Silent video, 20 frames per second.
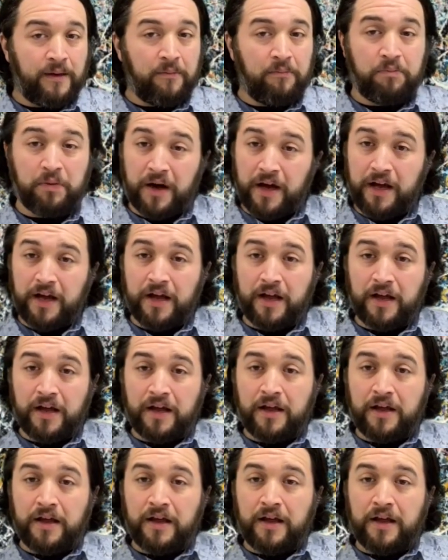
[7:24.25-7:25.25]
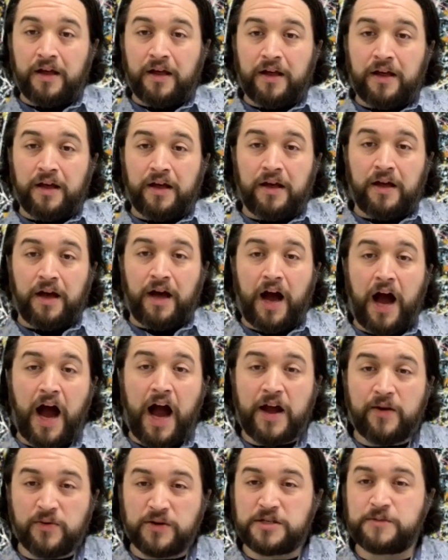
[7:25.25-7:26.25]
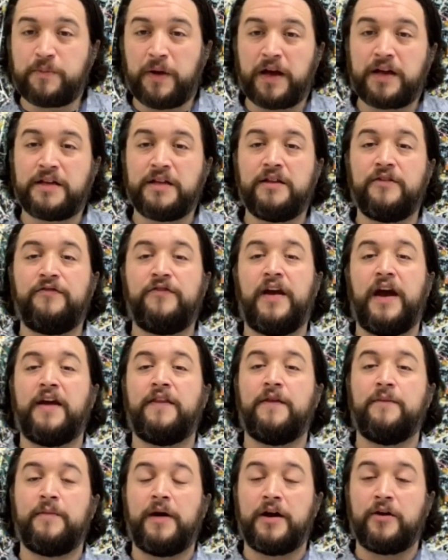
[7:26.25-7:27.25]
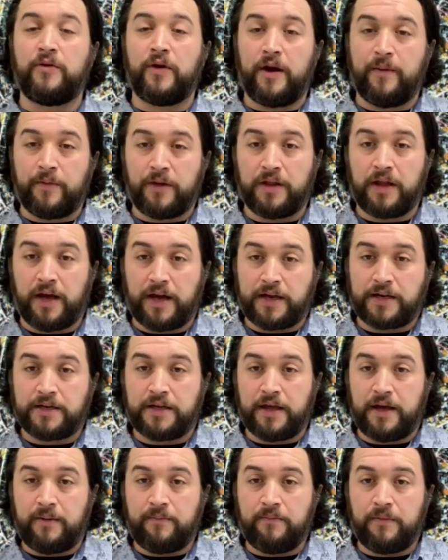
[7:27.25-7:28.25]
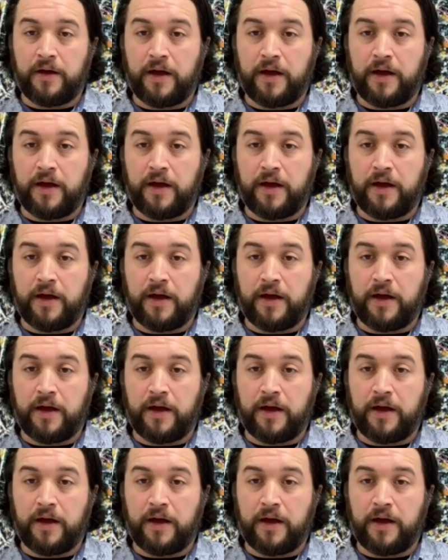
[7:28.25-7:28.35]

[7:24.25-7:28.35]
But I respected the fact that my grandma liked them.